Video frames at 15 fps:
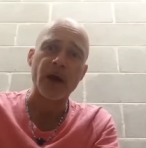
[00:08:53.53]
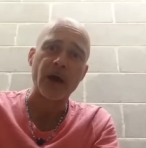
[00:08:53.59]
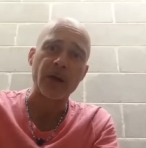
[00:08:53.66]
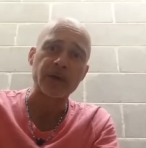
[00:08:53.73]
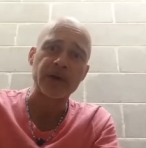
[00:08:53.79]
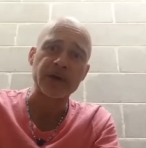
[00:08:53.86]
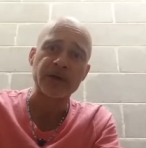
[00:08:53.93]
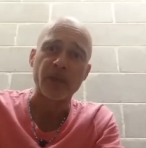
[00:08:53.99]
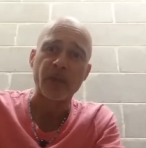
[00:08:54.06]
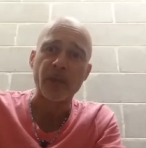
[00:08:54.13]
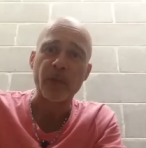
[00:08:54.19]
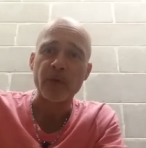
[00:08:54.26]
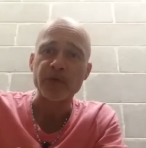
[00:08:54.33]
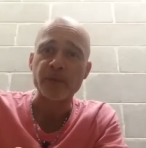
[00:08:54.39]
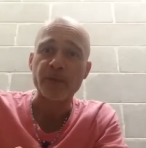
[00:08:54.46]
I would like to
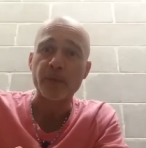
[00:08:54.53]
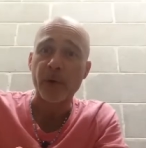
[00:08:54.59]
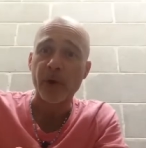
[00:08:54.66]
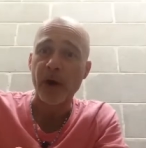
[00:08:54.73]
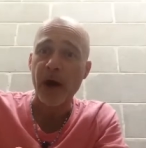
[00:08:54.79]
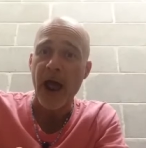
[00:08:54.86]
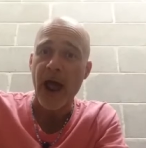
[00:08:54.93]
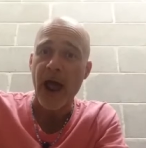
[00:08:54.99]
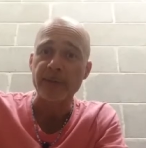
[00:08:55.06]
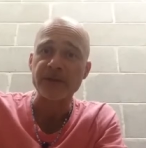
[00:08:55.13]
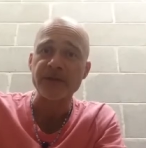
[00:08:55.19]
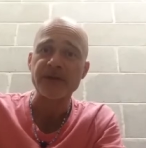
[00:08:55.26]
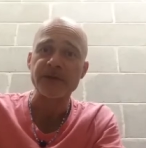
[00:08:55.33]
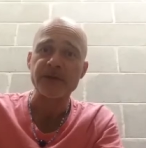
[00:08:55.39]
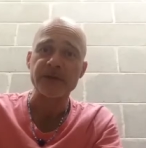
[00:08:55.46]
propose
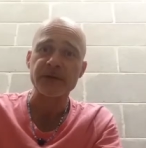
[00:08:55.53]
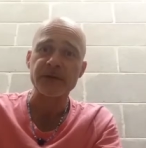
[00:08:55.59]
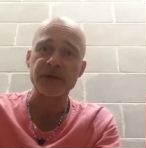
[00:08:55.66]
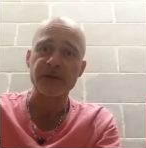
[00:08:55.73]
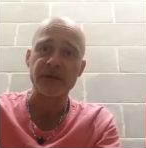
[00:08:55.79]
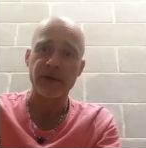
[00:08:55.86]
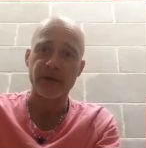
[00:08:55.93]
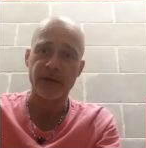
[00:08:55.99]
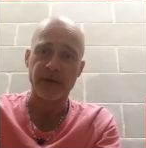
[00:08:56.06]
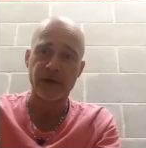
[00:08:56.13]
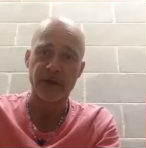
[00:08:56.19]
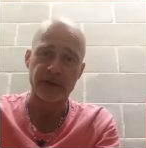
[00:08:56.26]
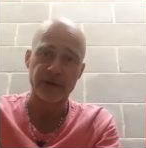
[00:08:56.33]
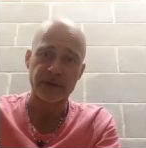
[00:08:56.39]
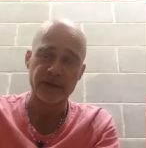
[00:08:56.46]
perhaps
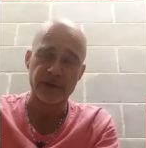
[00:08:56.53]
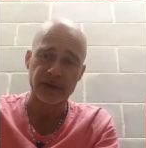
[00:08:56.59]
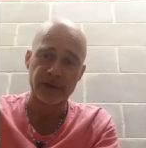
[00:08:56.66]
that